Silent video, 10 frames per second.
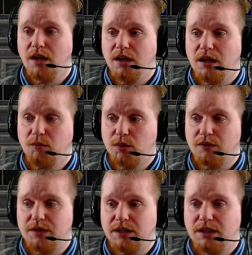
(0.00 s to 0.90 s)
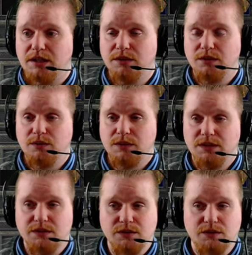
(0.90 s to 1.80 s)
Uh, more often than not, though,
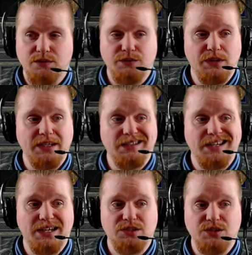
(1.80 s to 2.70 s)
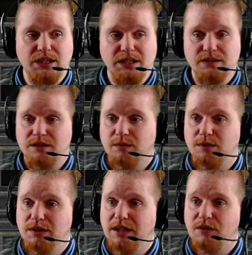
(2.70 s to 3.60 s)
this flail actually ends up
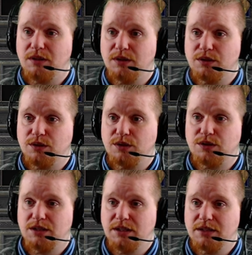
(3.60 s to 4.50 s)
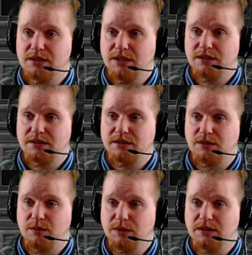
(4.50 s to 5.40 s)
left in the dirt, and it's not
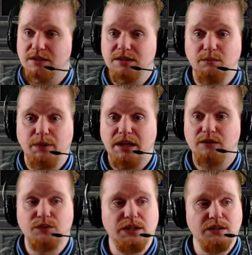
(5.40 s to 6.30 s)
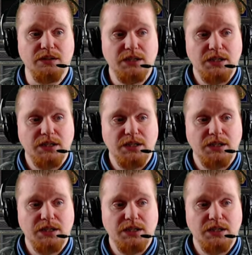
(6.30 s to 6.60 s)
necessarily because it's a bad flail.